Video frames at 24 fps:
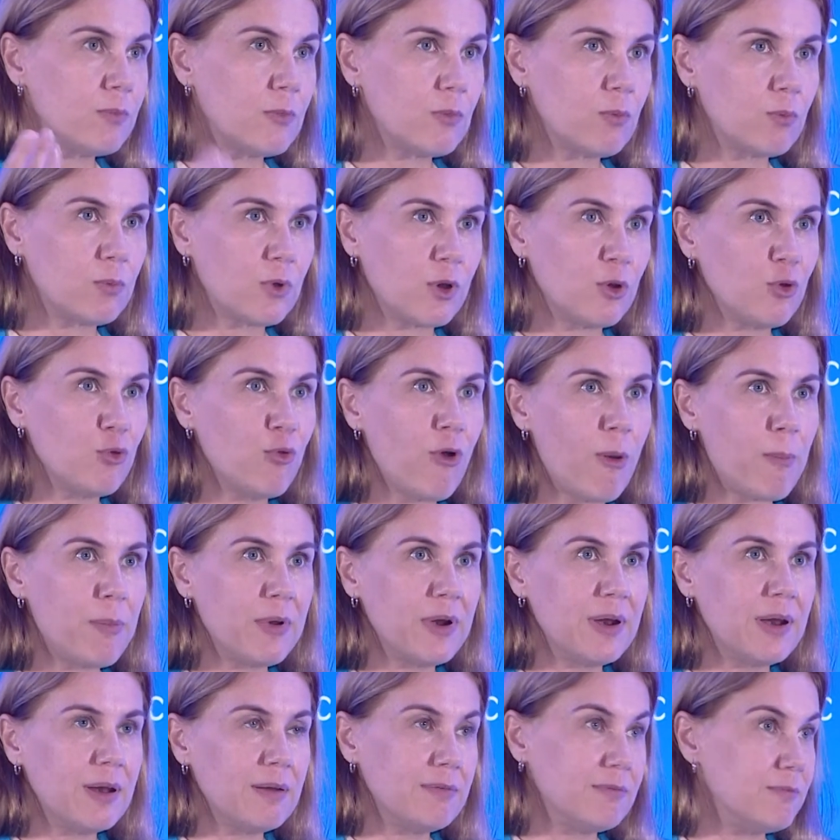
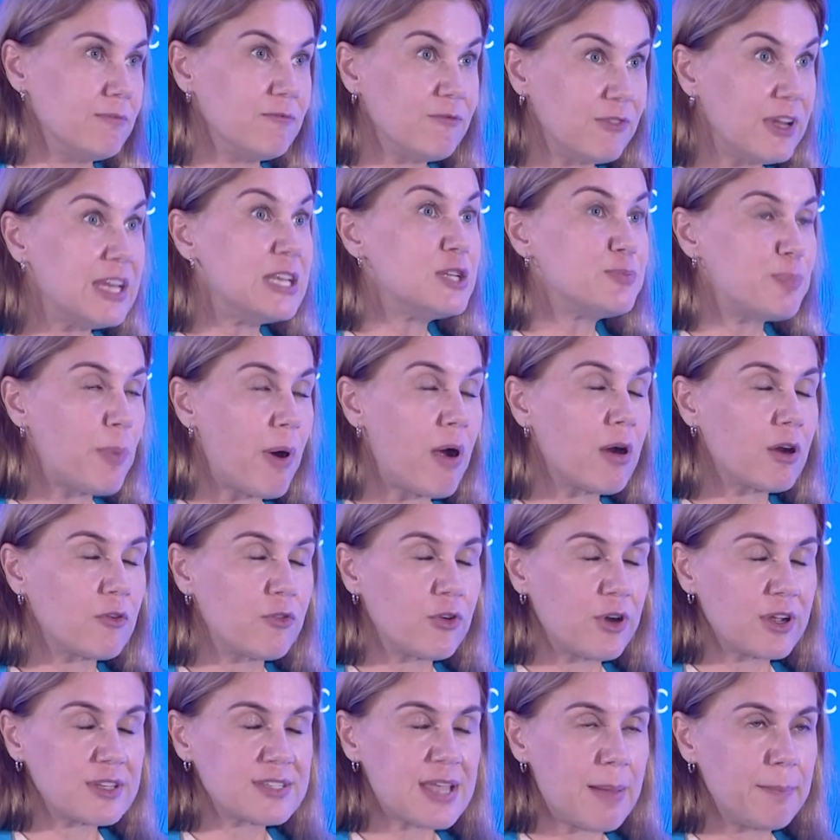renewable wind park,
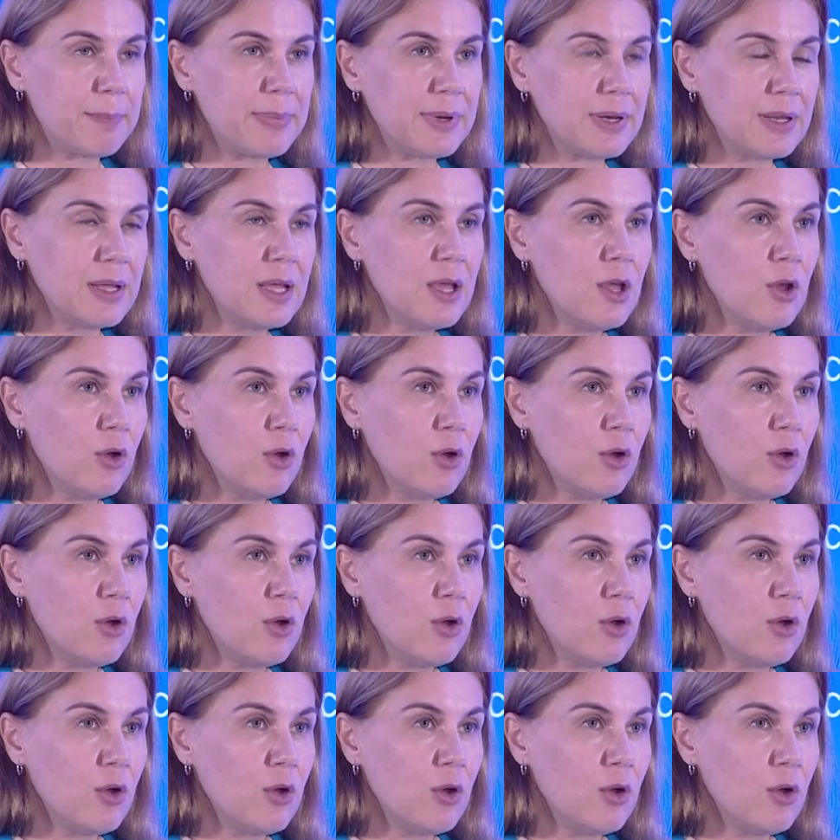for example.